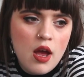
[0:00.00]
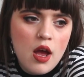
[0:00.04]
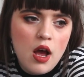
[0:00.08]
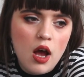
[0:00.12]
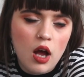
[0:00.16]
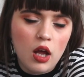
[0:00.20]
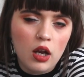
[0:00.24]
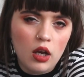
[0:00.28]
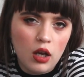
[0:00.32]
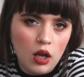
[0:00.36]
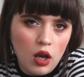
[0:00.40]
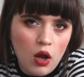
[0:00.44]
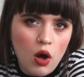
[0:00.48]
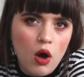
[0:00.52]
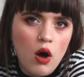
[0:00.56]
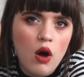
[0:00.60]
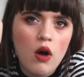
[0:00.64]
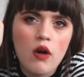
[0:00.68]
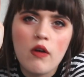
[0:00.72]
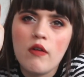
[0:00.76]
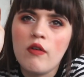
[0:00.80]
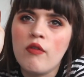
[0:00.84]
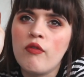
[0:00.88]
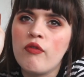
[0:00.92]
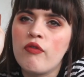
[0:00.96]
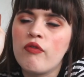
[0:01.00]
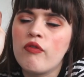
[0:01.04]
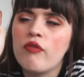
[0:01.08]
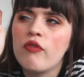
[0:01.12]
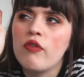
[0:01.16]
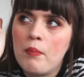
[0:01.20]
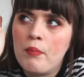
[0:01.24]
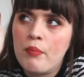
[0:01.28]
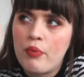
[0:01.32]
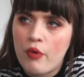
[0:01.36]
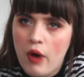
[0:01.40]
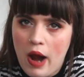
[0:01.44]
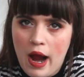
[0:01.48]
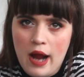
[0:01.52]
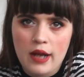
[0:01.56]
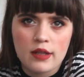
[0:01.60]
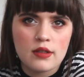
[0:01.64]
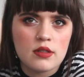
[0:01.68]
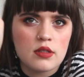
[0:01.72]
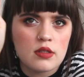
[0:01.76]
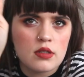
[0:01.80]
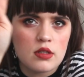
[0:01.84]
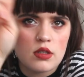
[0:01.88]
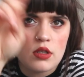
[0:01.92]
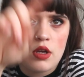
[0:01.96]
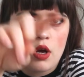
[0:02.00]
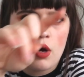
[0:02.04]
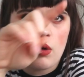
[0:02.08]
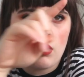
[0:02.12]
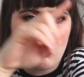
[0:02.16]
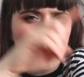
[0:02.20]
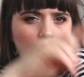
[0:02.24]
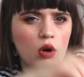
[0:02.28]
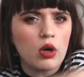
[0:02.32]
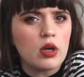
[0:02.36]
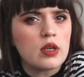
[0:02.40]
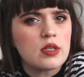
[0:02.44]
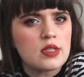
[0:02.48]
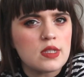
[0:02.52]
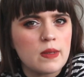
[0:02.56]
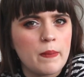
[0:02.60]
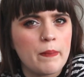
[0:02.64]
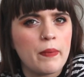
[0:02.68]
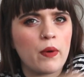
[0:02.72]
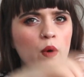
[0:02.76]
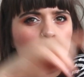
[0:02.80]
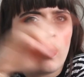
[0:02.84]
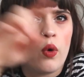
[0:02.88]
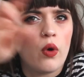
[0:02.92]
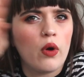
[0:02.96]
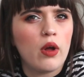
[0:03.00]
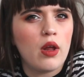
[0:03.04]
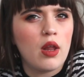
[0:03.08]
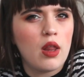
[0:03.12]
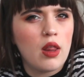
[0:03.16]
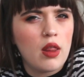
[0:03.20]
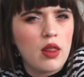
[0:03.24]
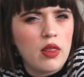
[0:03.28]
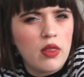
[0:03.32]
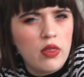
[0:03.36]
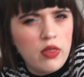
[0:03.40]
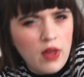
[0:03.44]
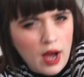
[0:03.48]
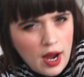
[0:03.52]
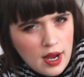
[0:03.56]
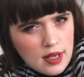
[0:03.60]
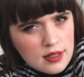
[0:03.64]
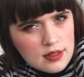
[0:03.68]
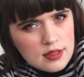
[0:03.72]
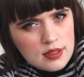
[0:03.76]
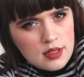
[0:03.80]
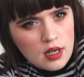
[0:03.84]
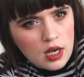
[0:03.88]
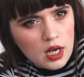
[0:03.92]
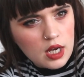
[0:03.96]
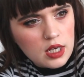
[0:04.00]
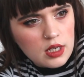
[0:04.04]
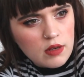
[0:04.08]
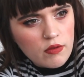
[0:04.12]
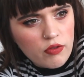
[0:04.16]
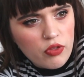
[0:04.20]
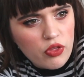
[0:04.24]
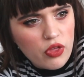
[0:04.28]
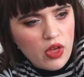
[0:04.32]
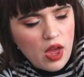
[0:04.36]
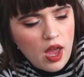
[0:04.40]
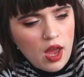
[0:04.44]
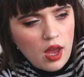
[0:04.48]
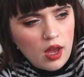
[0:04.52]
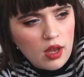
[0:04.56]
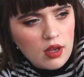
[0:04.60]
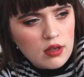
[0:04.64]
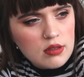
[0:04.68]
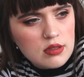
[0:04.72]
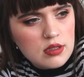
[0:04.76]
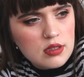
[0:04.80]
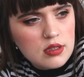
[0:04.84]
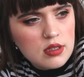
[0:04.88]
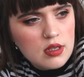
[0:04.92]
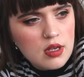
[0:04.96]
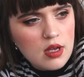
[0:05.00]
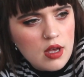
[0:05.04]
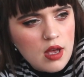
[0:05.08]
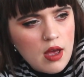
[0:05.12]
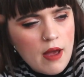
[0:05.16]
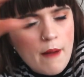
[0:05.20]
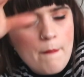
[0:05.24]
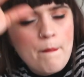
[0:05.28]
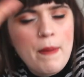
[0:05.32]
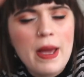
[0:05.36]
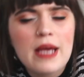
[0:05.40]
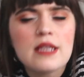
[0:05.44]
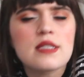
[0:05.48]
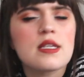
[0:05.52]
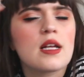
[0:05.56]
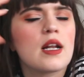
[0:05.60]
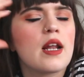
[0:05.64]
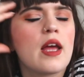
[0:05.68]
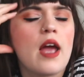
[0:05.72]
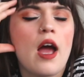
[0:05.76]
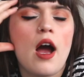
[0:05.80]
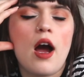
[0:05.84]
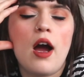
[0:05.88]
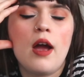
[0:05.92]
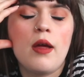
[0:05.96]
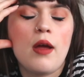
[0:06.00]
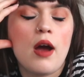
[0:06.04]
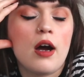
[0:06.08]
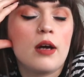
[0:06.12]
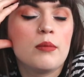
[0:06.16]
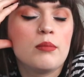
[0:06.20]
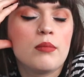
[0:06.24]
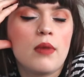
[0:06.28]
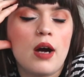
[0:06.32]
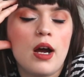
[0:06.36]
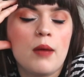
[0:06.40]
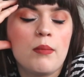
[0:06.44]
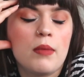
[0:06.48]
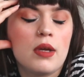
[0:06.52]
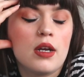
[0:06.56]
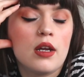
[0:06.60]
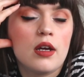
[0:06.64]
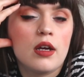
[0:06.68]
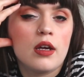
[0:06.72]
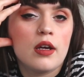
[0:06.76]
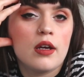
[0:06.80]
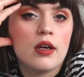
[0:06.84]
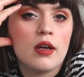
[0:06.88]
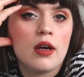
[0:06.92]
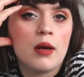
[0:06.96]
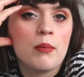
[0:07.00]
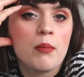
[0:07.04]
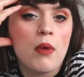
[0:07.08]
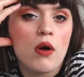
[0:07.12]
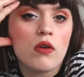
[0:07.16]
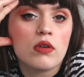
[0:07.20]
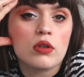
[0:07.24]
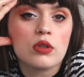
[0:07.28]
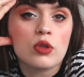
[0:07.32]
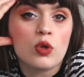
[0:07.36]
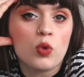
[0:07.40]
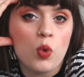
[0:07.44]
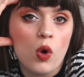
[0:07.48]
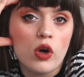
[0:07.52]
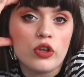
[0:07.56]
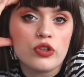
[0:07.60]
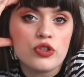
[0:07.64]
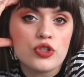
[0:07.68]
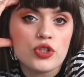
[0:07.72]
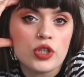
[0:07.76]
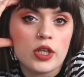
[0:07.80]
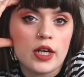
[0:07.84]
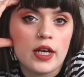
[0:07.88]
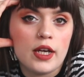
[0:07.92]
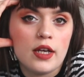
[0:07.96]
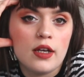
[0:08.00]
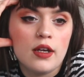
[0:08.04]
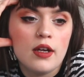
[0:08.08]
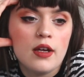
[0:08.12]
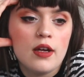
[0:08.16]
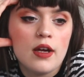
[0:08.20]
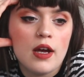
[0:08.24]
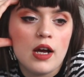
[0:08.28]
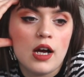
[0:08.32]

A lot of brands no longer support that side of things. Basically, I'm in a moral quandary